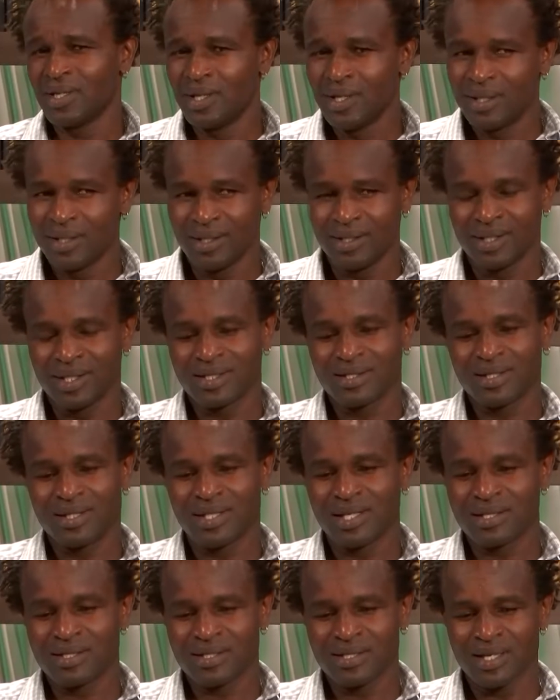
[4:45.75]
In
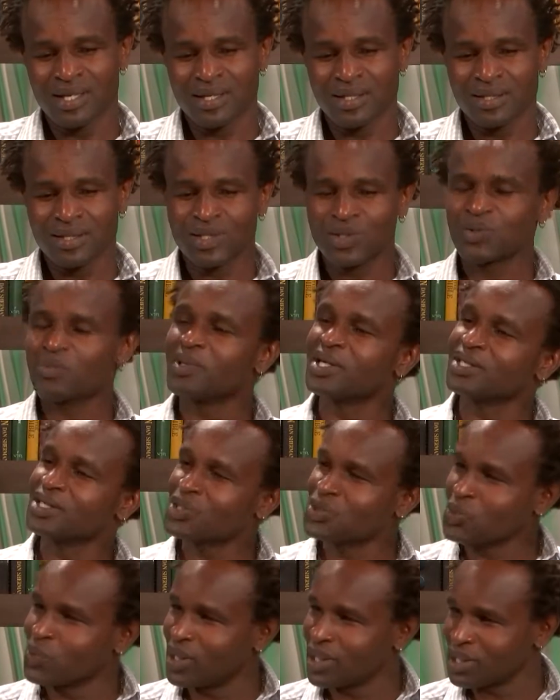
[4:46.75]
a sense, to make
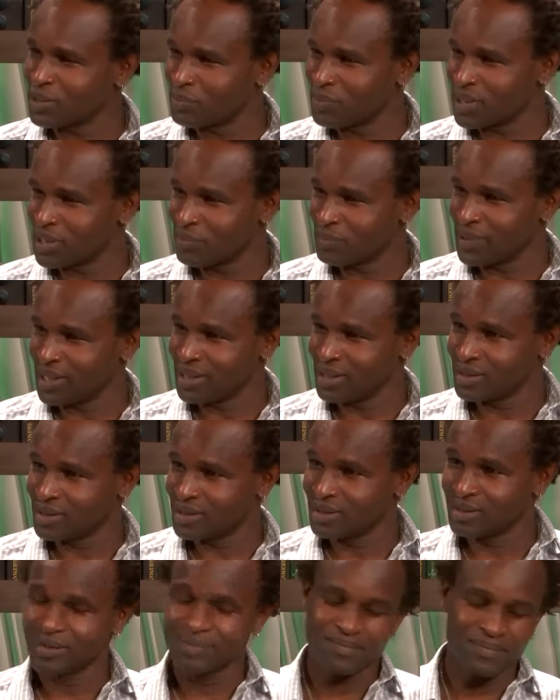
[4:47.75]
this world a better place. Yeah.